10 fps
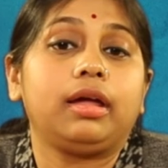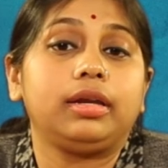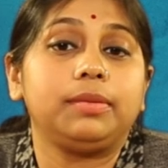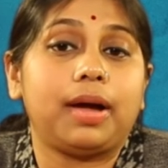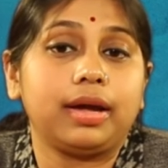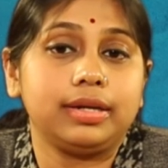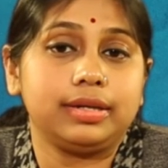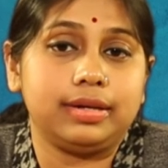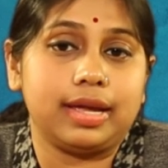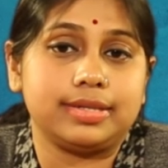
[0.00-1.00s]
The market
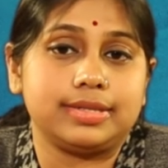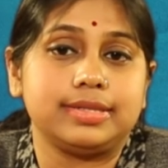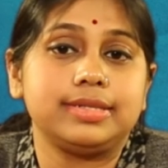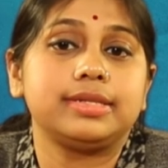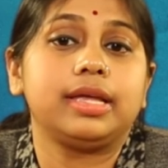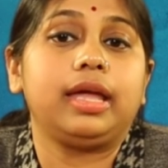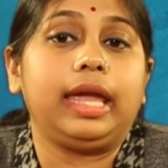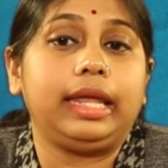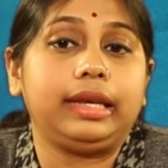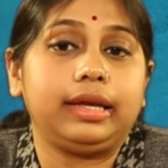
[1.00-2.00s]
analysis
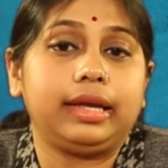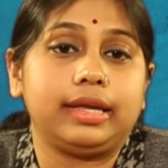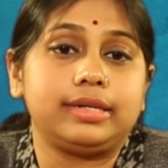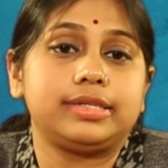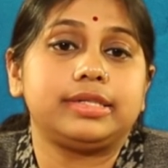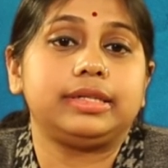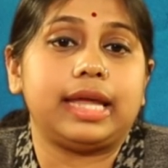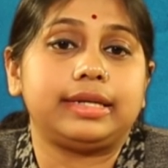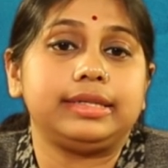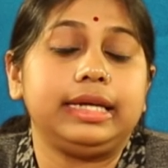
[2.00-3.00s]
indicate
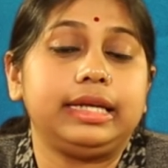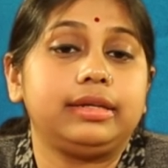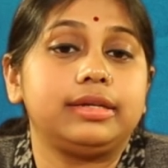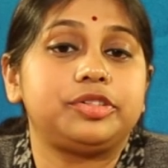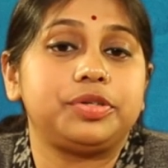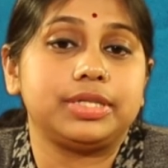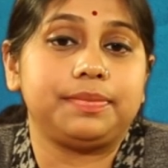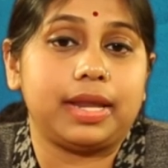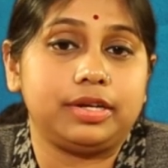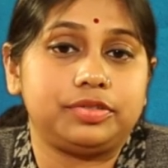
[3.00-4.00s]
that Indian
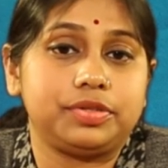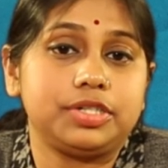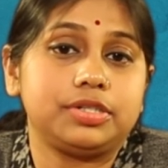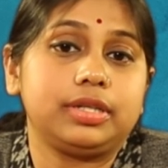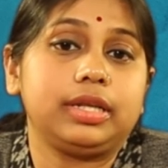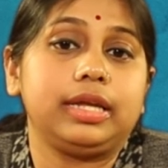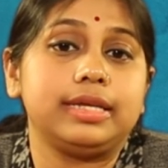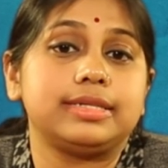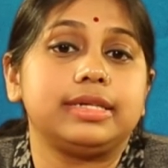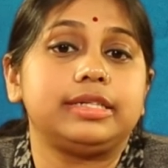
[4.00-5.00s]
3G penetration
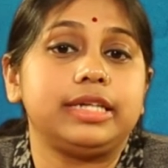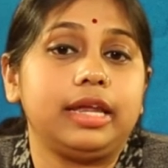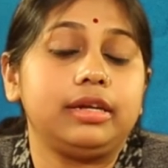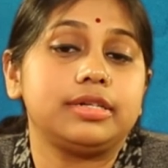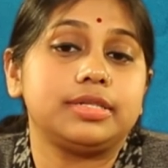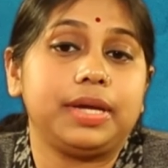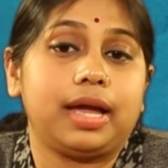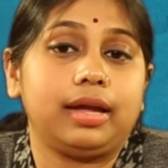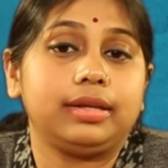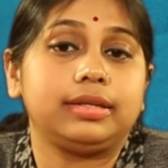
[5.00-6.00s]
is 10 years
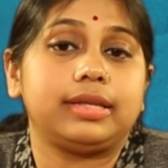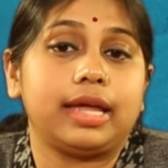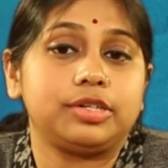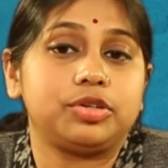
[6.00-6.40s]
behind that